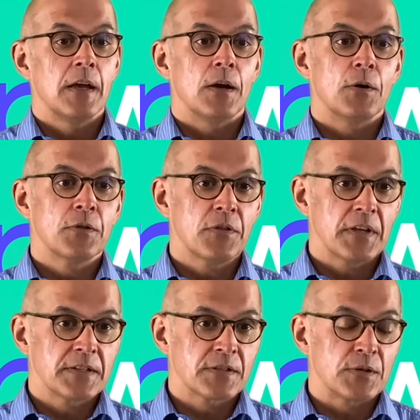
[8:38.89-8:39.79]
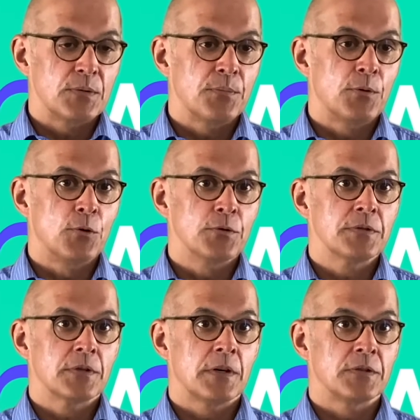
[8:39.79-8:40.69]
Other things that are
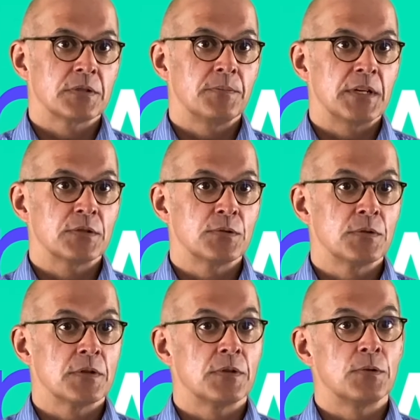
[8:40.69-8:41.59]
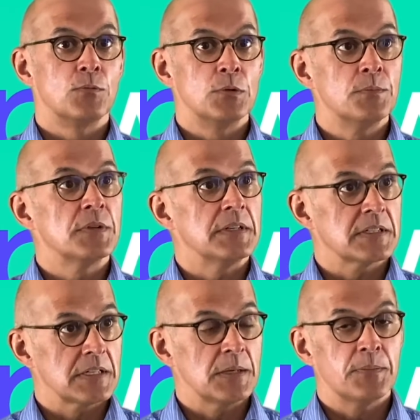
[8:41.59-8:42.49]
important are to make sure that the room that you
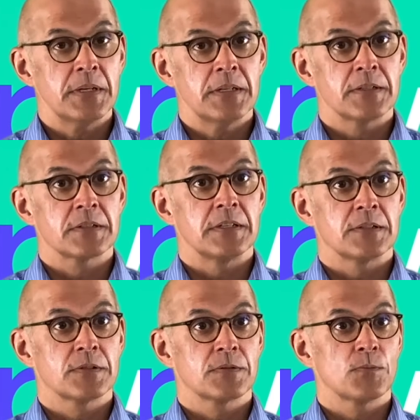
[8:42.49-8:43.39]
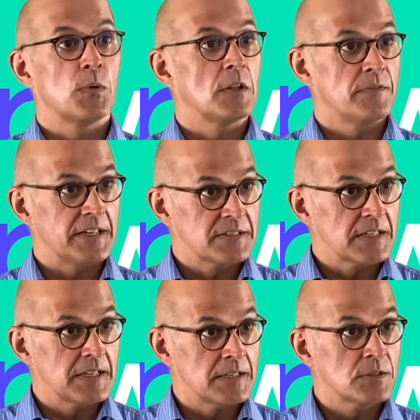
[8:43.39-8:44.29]
sleep in is well
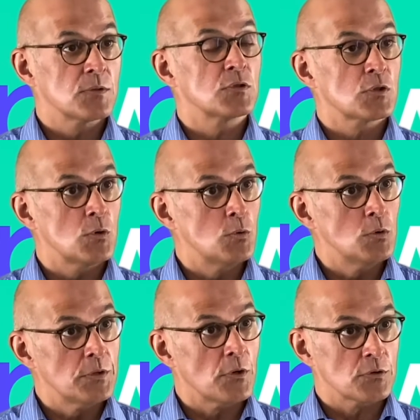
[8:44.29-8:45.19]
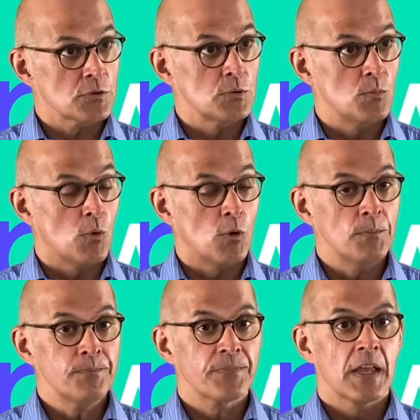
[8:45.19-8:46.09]
ventilated, so it's cool and not too
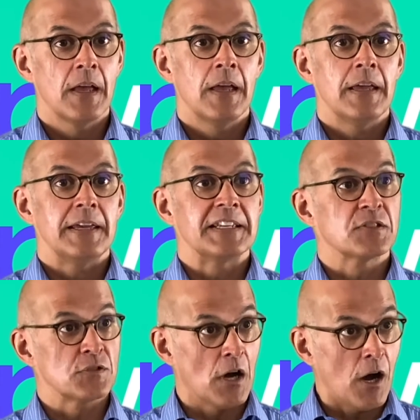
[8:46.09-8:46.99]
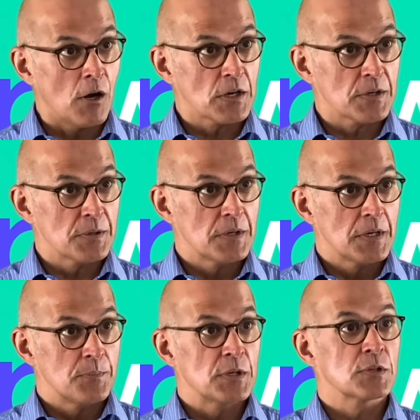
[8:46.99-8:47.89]
warm. It's dark,
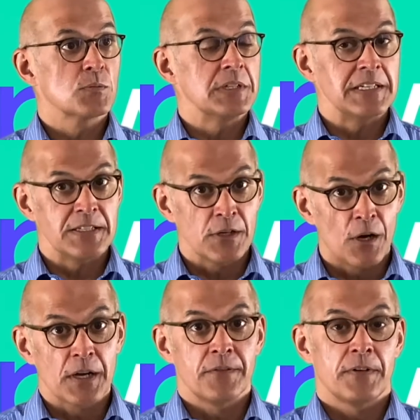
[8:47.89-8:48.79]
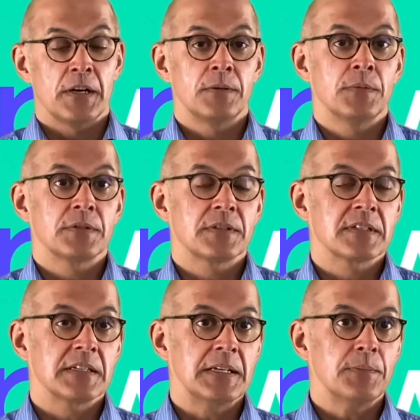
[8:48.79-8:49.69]
because we need a dark environment to
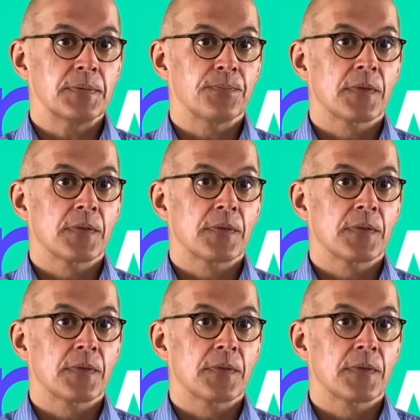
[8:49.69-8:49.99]
sleep.